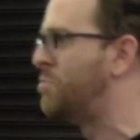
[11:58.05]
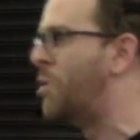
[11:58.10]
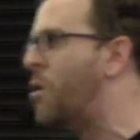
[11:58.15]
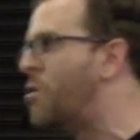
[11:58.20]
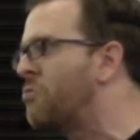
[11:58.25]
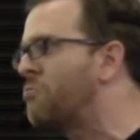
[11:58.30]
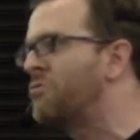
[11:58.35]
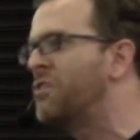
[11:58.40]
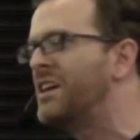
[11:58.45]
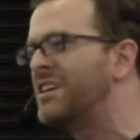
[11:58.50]

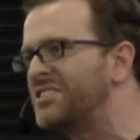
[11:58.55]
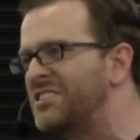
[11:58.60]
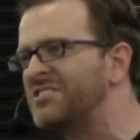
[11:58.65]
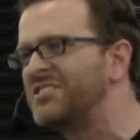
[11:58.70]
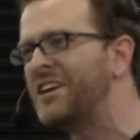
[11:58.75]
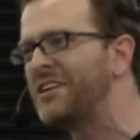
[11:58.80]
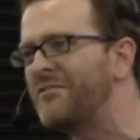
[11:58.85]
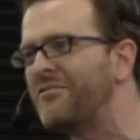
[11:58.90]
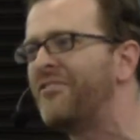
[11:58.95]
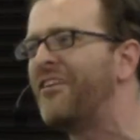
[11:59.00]
smoke rings
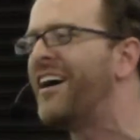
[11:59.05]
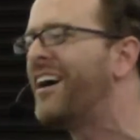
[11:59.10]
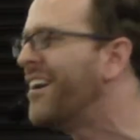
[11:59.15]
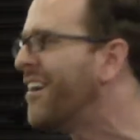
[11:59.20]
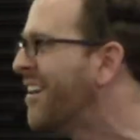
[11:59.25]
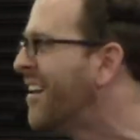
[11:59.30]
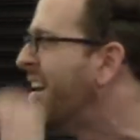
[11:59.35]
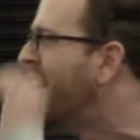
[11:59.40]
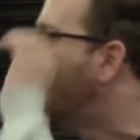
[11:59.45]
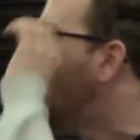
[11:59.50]
instead of
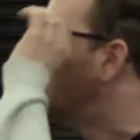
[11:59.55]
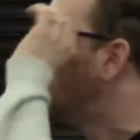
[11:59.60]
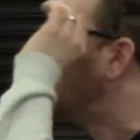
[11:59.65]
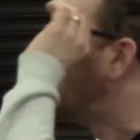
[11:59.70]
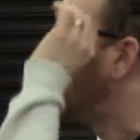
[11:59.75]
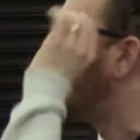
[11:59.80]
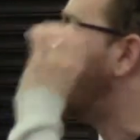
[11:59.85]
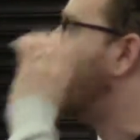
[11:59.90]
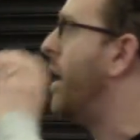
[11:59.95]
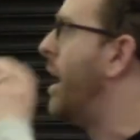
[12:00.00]
fire,
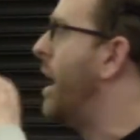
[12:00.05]
you know,